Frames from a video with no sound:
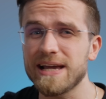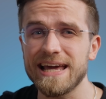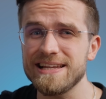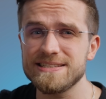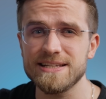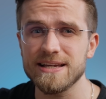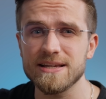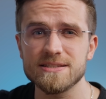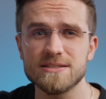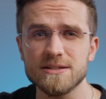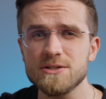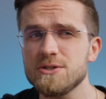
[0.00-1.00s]
editing
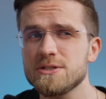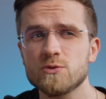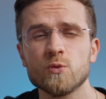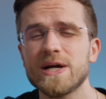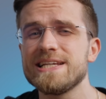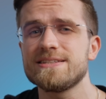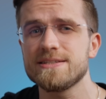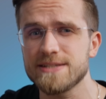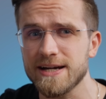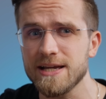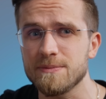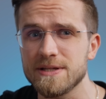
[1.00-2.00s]
is not just wasted
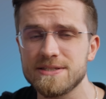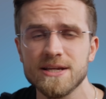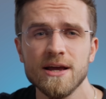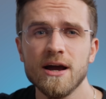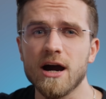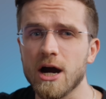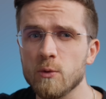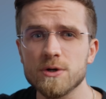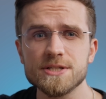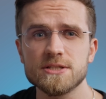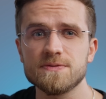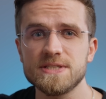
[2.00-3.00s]
time, it's hours of